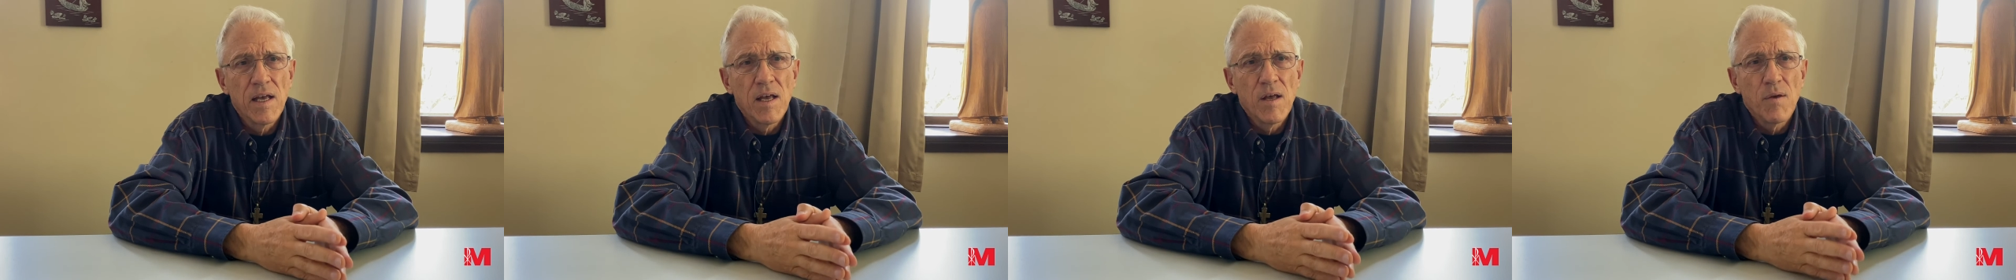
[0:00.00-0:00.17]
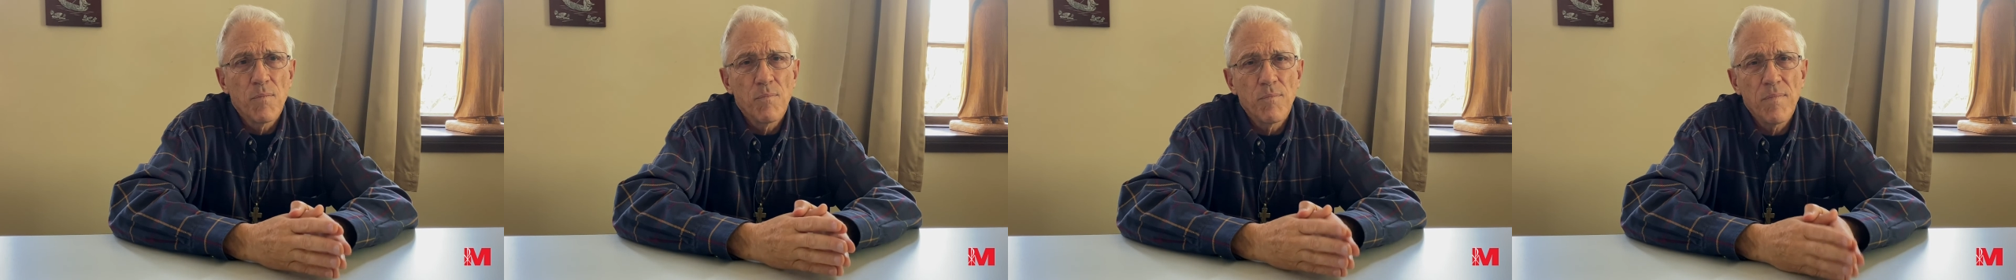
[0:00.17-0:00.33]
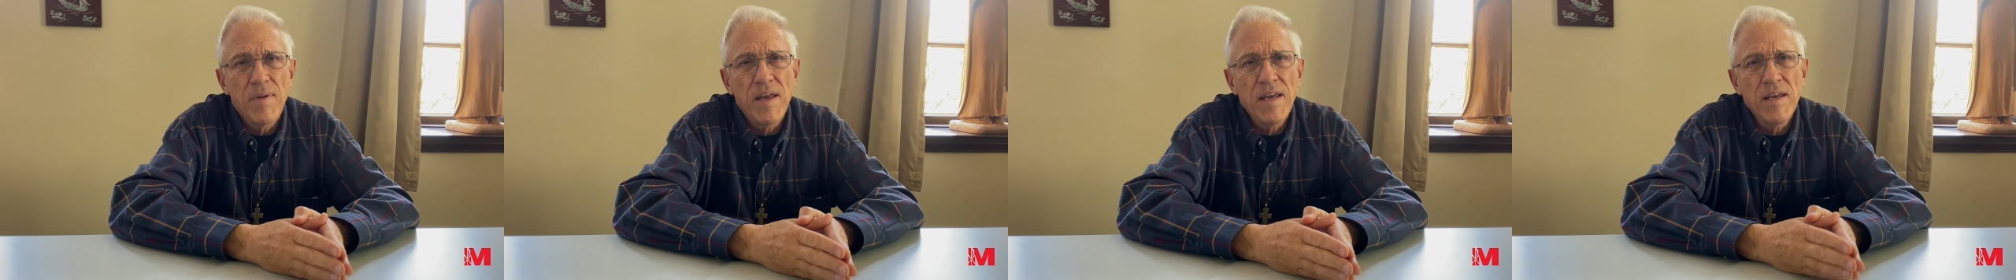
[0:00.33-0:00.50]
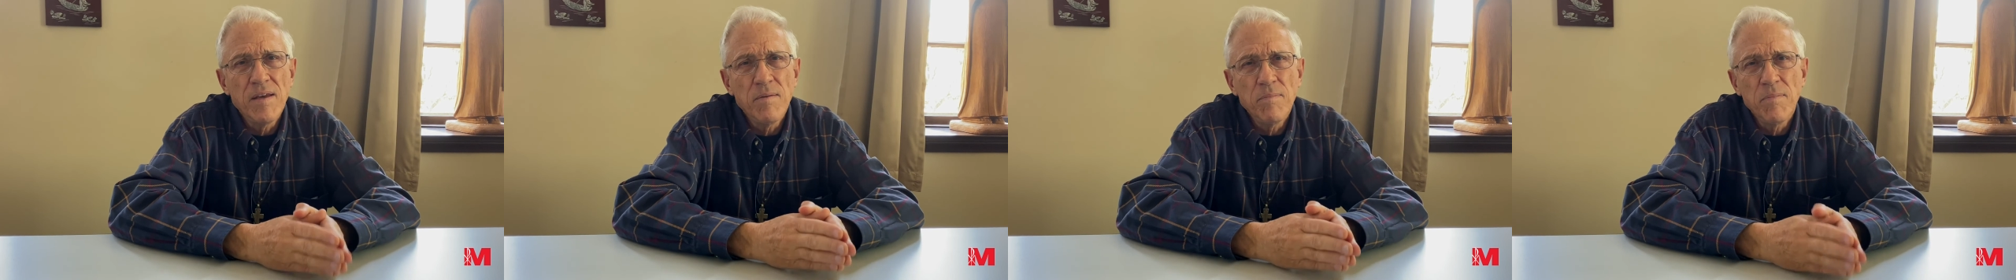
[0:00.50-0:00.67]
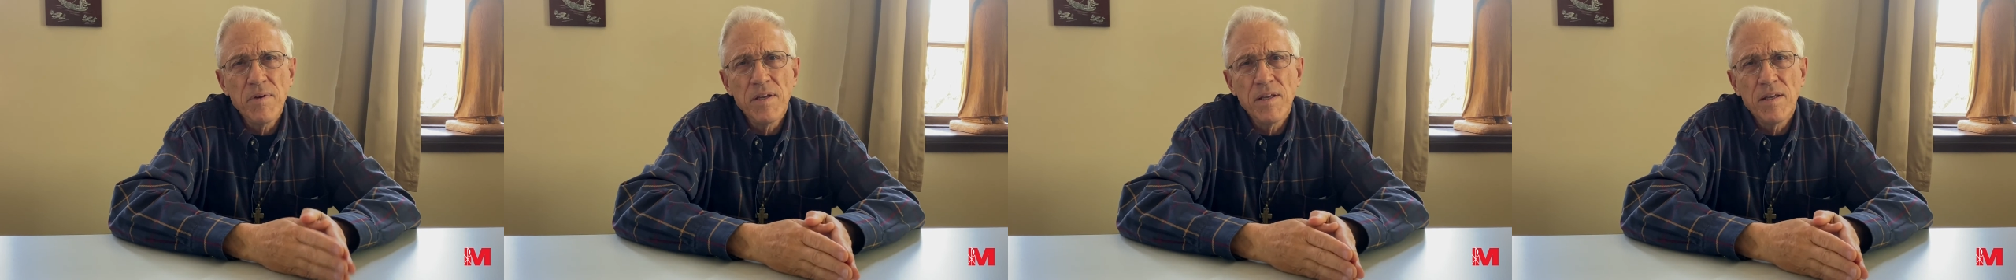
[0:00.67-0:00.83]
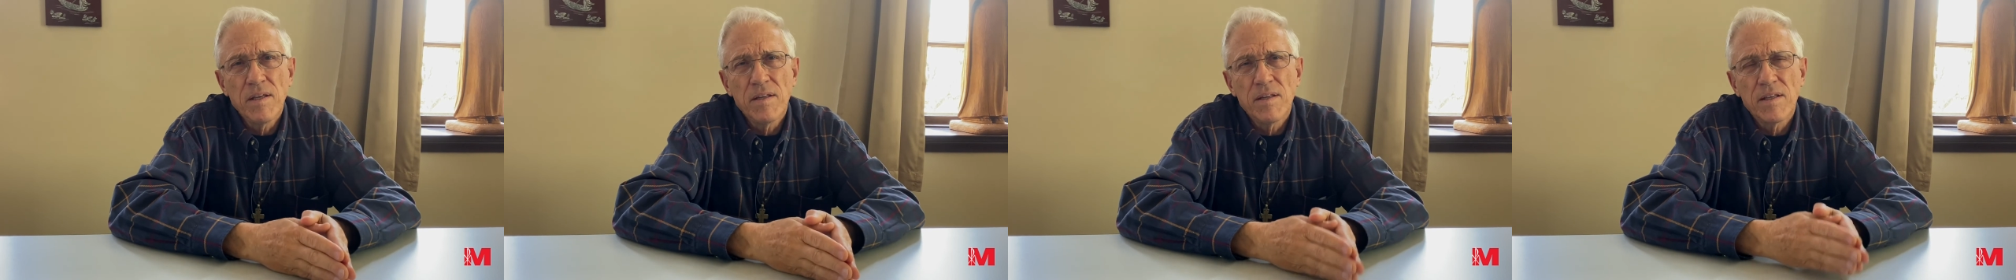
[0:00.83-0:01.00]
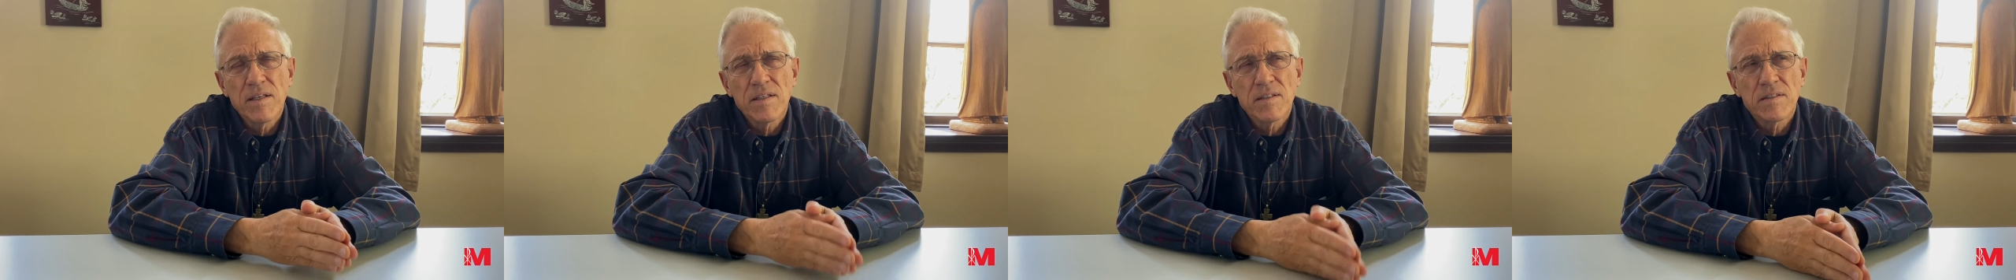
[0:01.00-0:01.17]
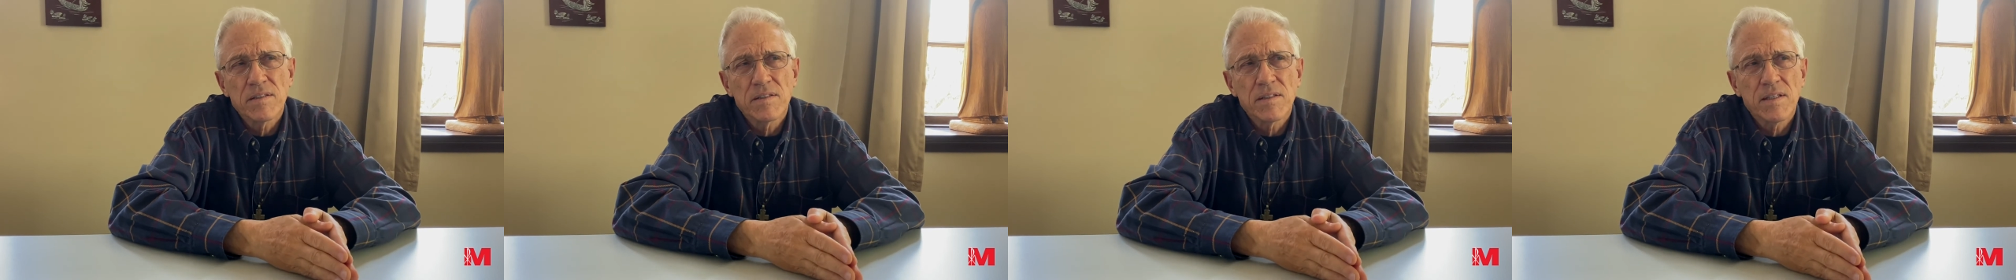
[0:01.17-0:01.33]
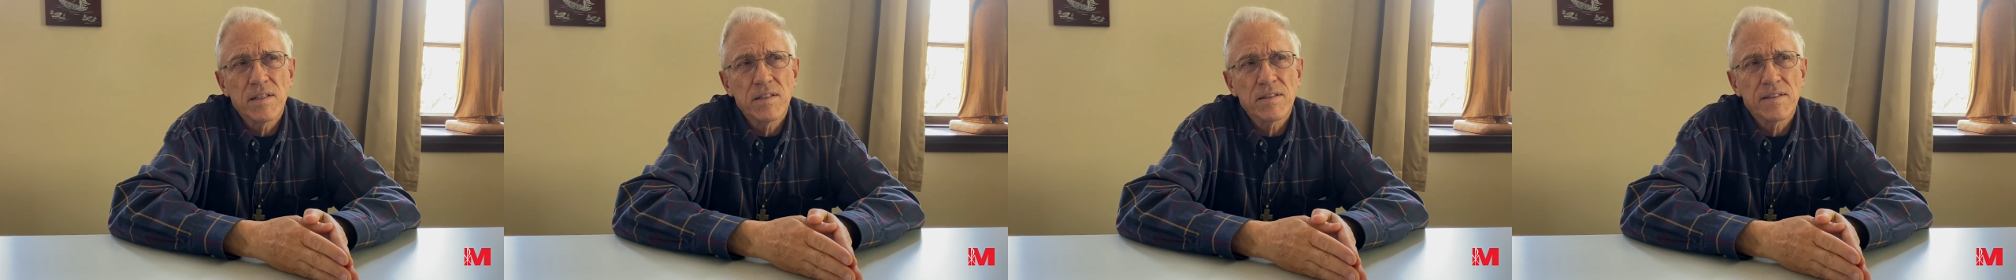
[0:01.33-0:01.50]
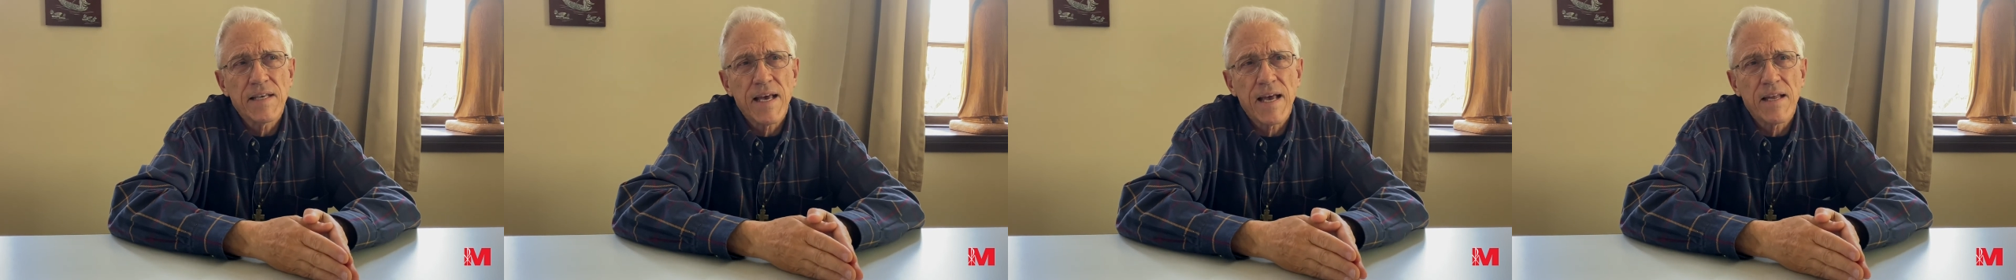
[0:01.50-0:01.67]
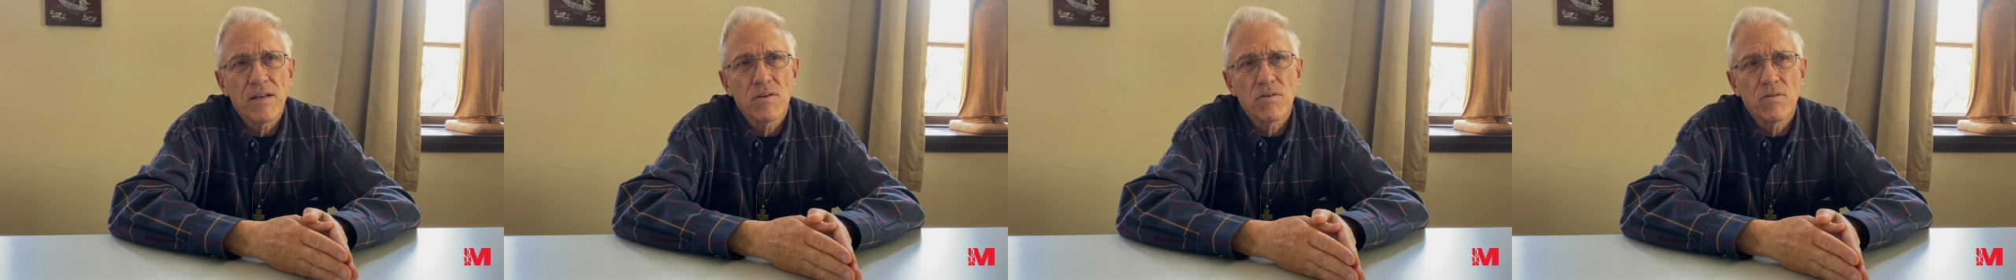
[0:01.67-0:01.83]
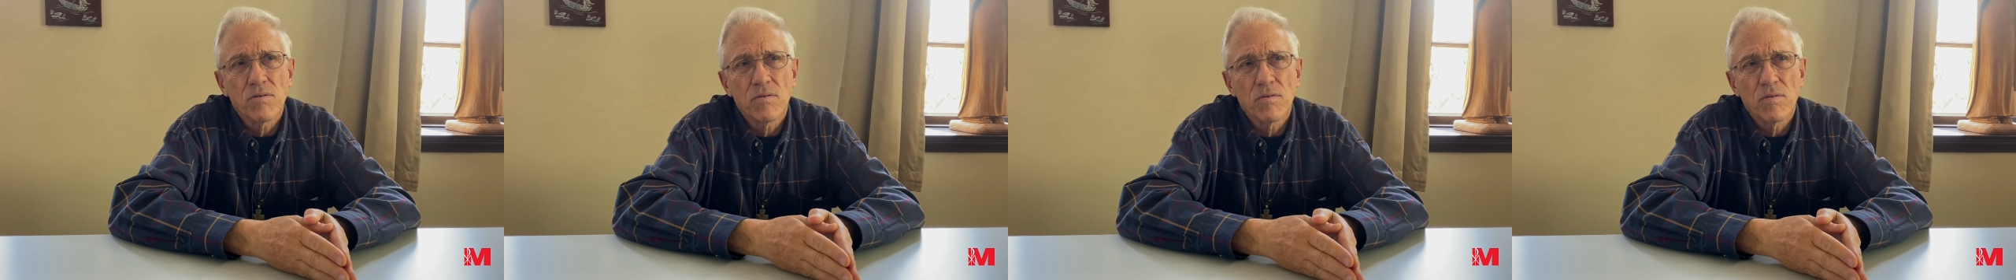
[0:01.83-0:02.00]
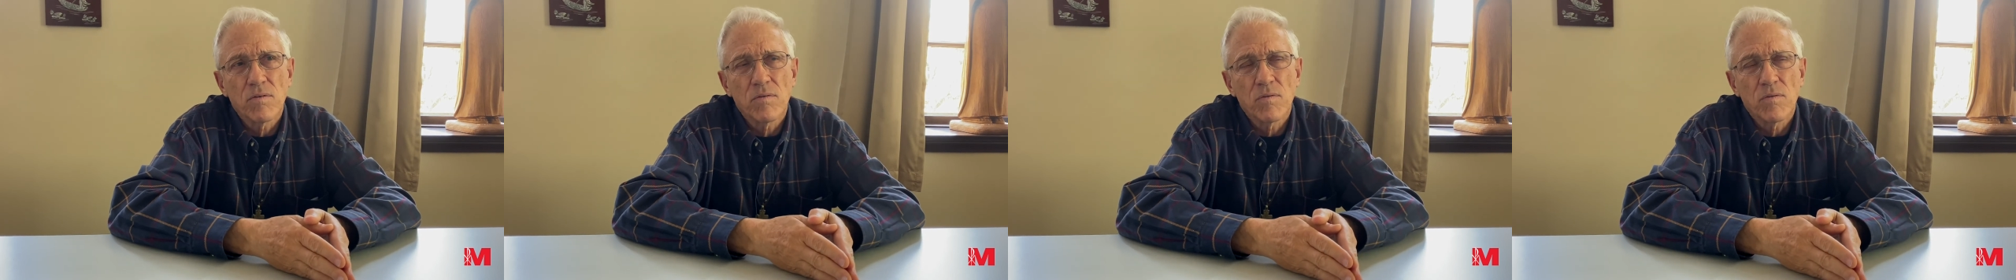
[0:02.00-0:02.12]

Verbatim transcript: maybe these things had to